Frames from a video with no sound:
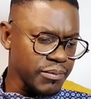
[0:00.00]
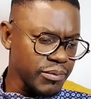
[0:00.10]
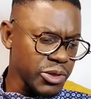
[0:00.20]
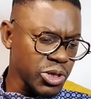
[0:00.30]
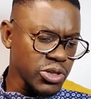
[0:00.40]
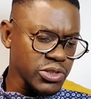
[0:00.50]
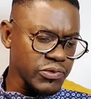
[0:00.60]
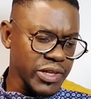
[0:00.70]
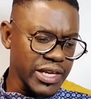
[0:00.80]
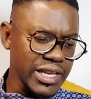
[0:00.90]
because
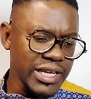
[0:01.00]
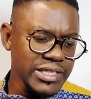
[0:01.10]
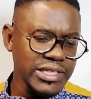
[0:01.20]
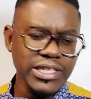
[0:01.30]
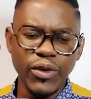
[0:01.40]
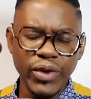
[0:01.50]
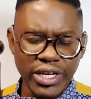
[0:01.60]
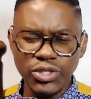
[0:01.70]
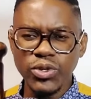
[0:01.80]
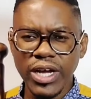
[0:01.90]
of the elections, I
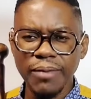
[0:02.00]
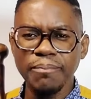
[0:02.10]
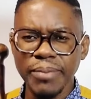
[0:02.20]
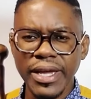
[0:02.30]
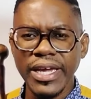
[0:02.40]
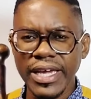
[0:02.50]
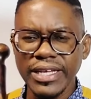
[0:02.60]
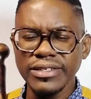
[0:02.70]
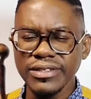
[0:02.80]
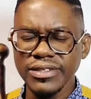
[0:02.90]
wanted to come back
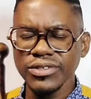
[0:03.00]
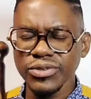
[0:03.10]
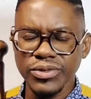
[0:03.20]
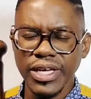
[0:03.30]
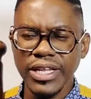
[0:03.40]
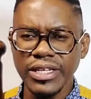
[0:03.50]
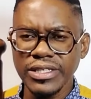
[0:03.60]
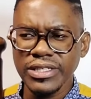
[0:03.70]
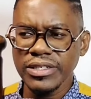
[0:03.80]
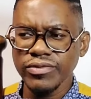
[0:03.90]
and, you know, get a
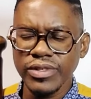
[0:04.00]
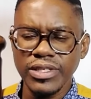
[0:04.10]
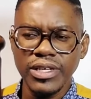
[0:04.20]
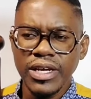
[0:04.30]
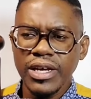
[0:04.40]
TV.